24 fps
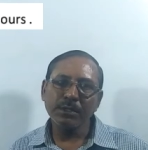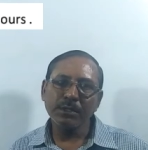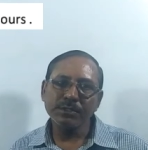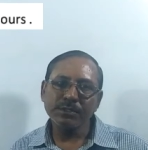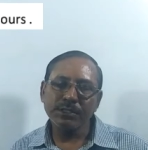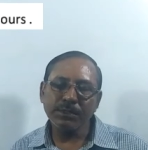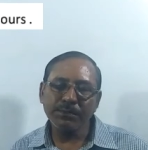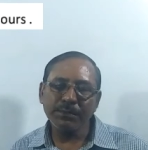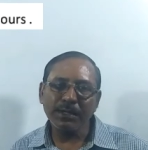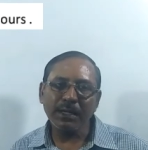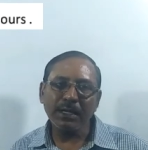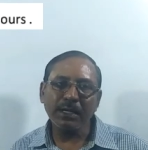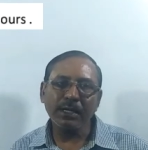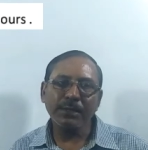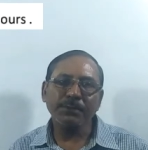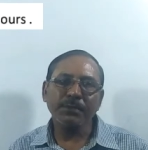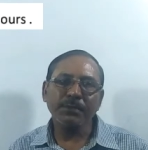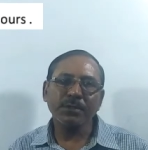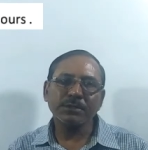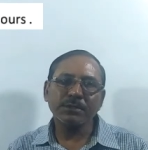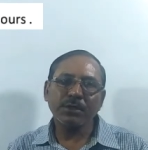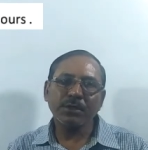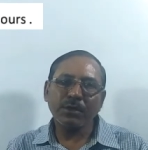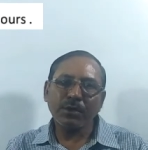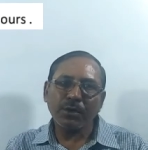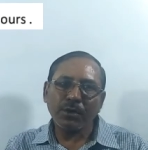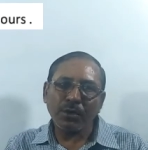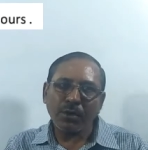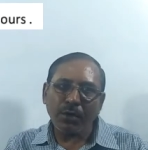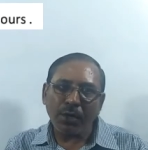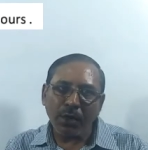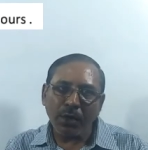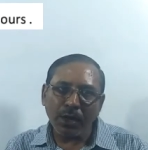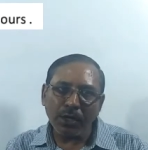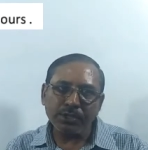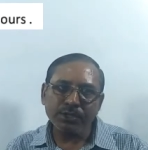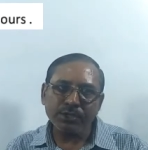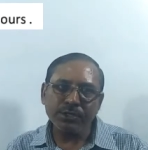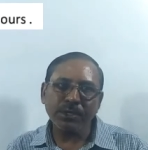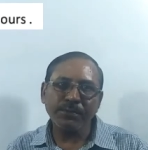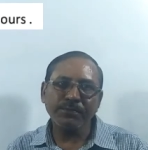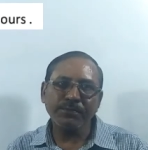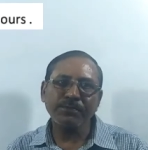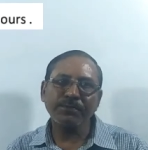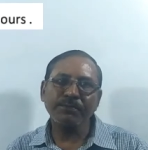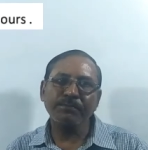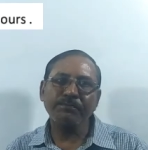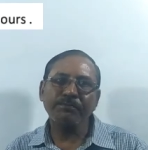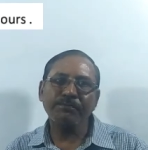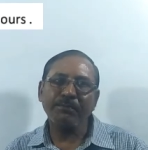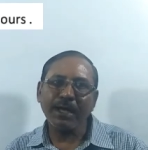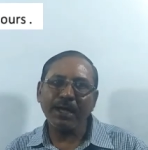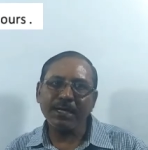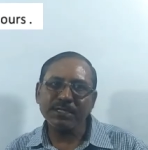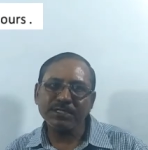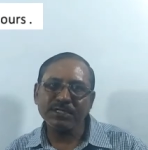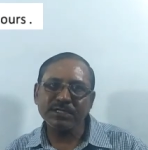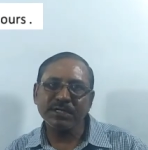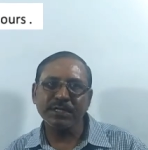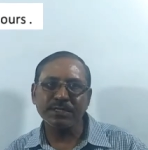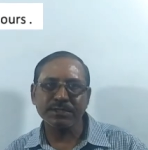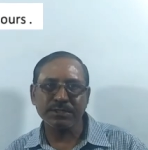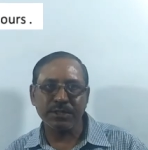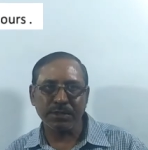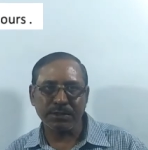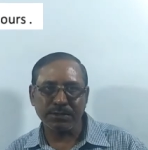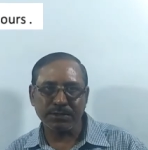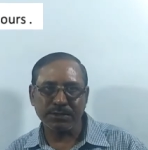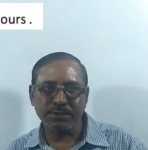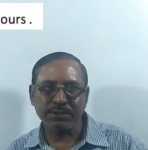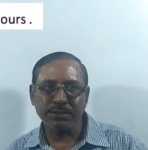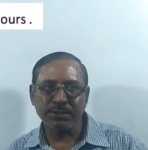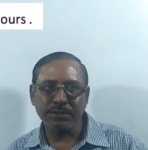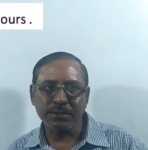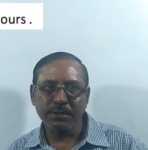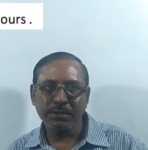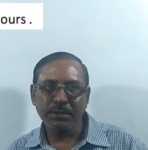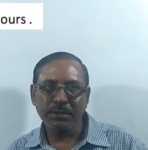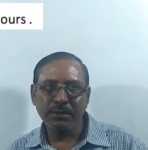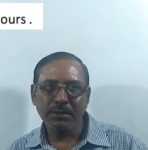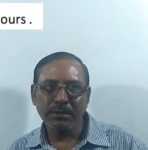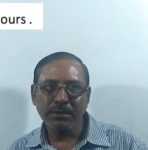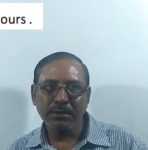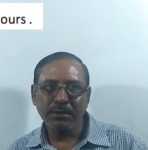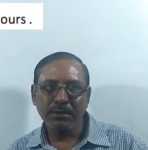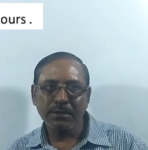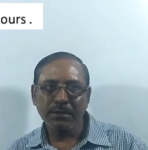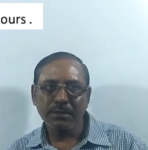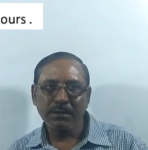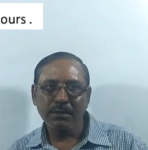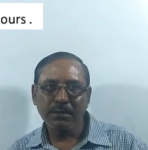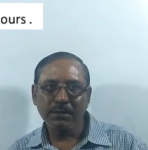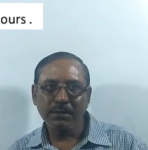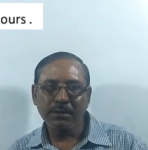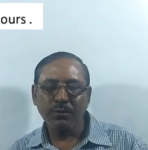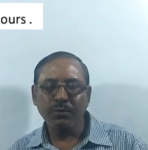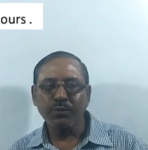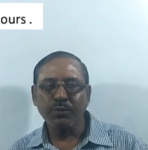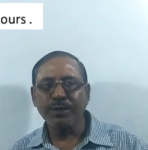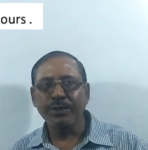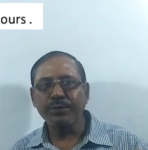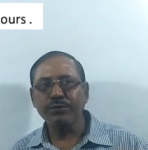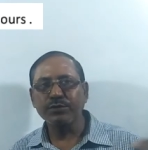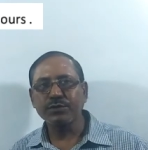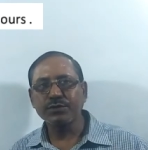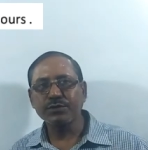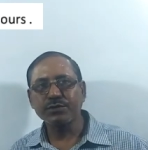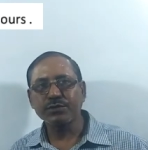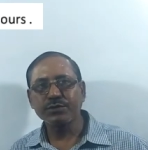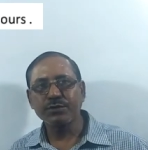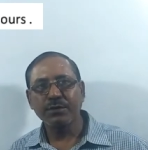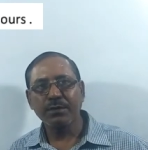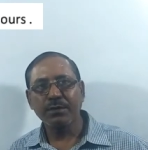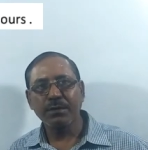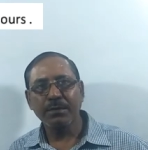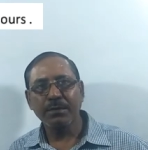Similarly, for the cause of past result, we use